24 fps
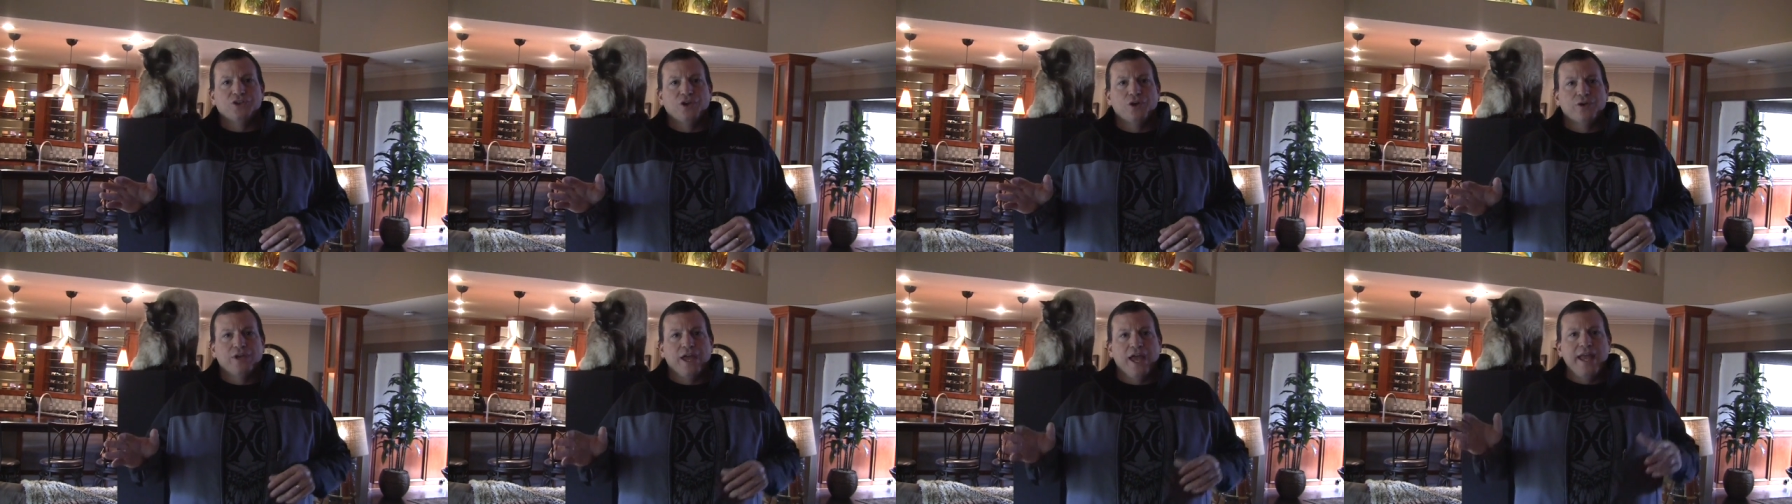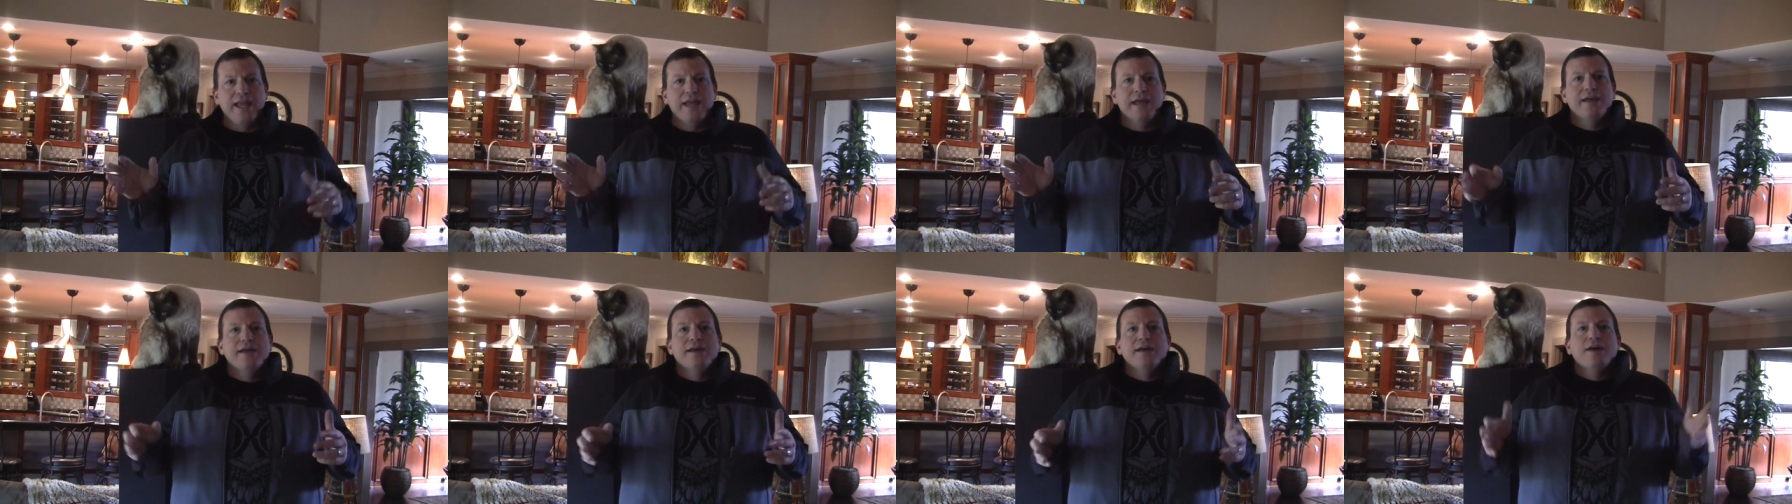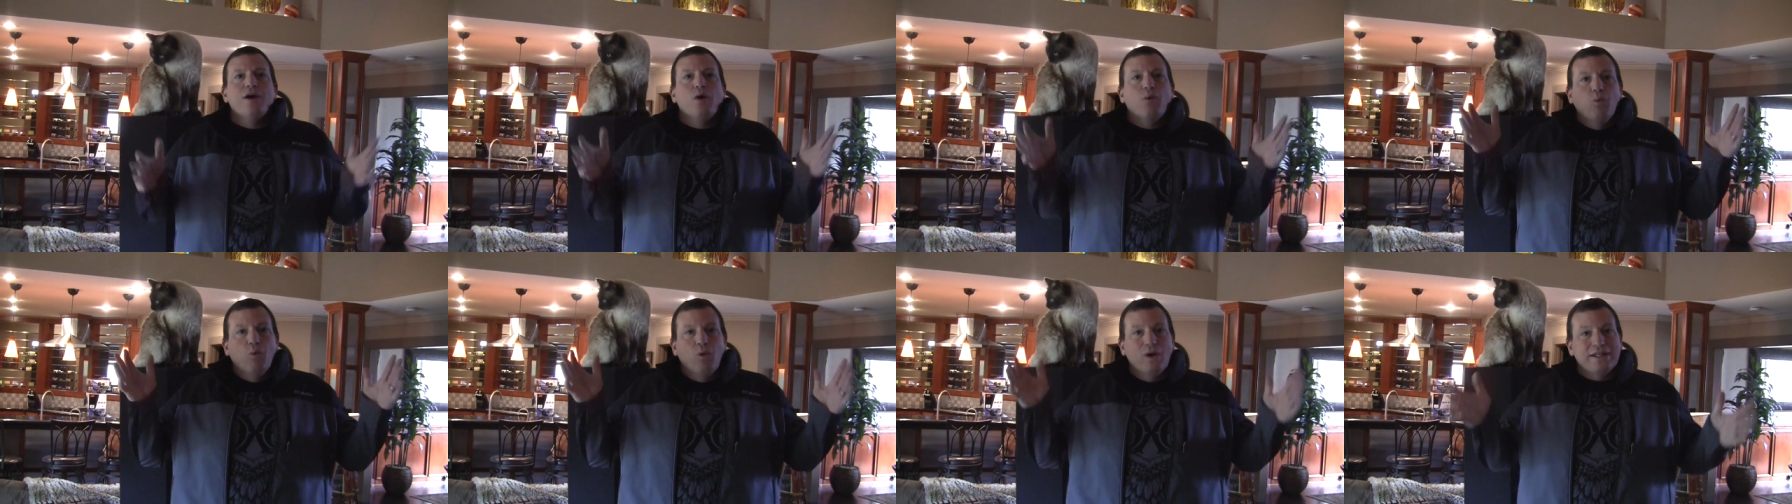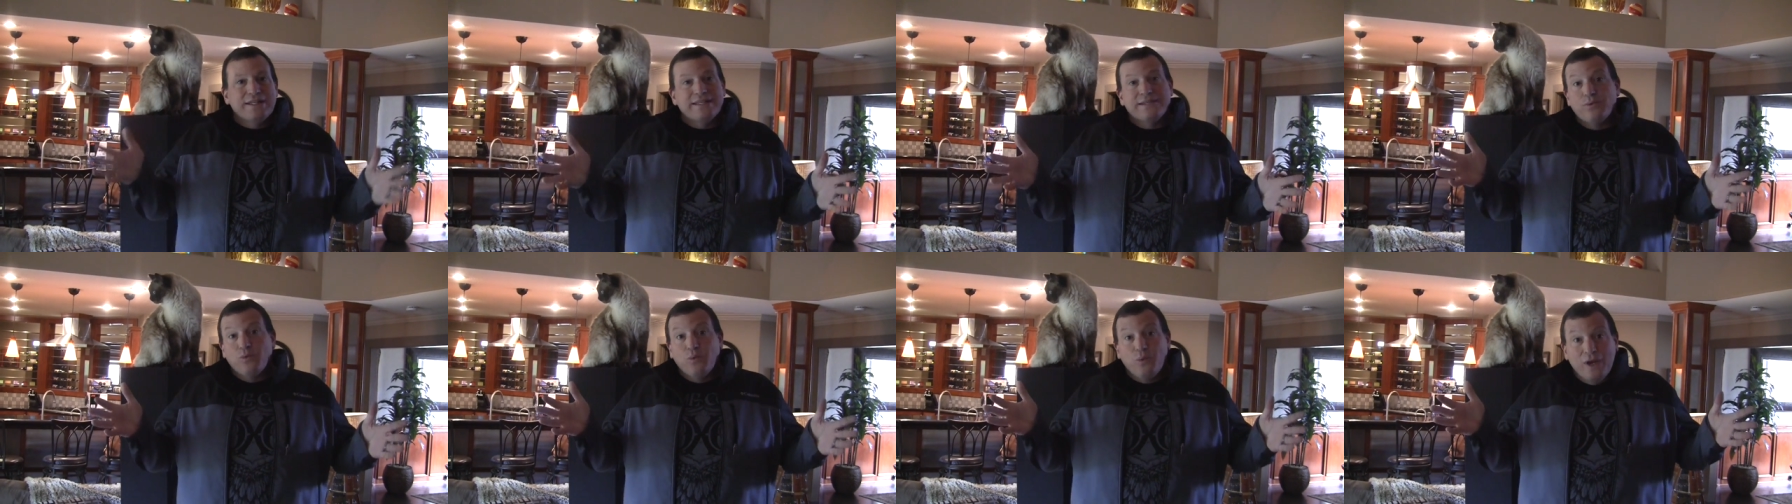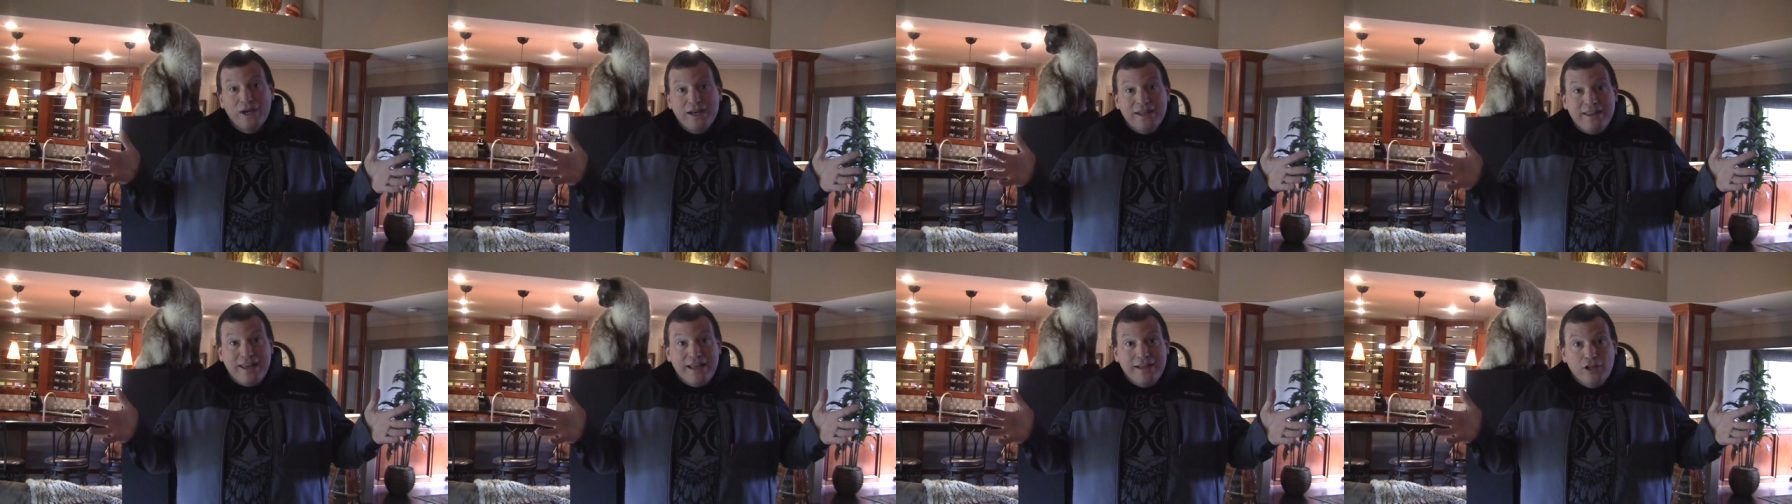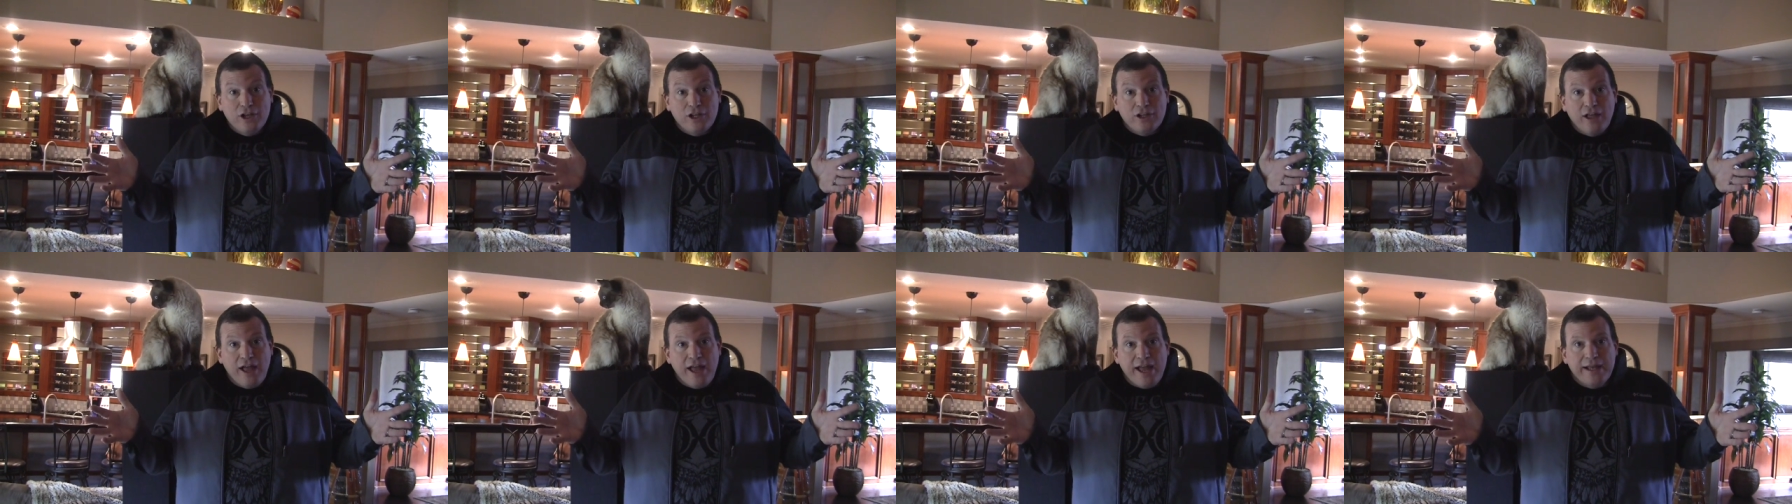okay? What do they
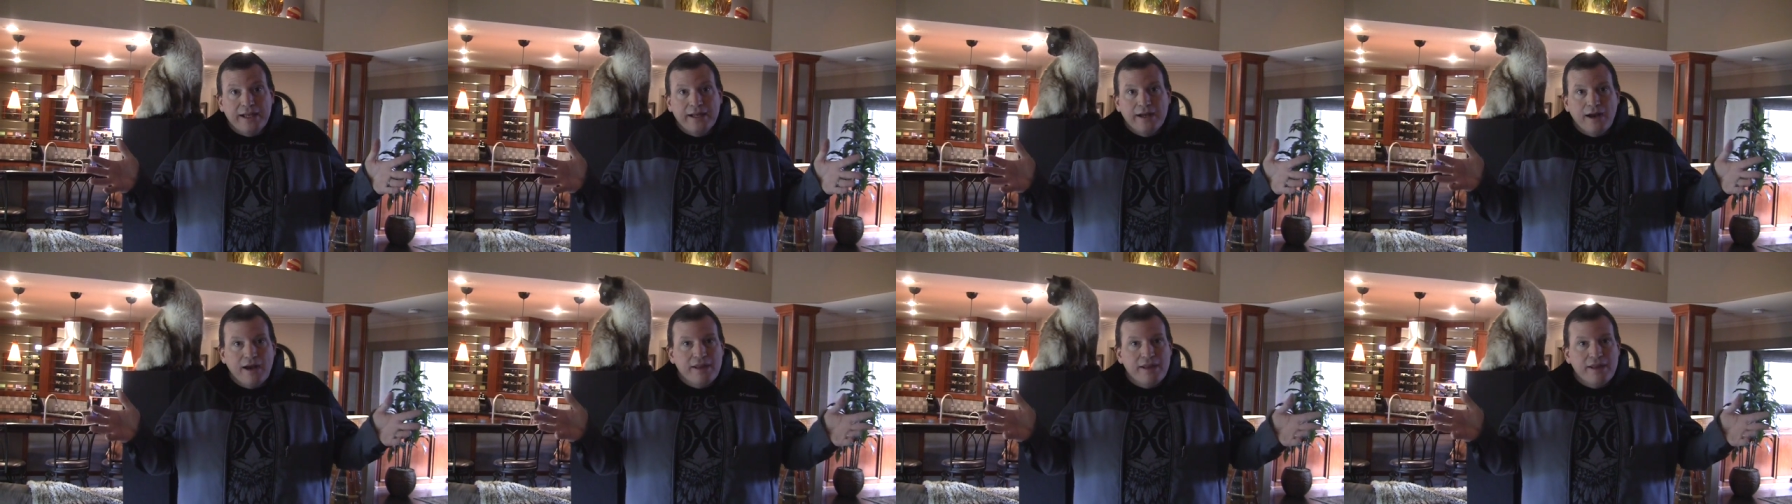look like?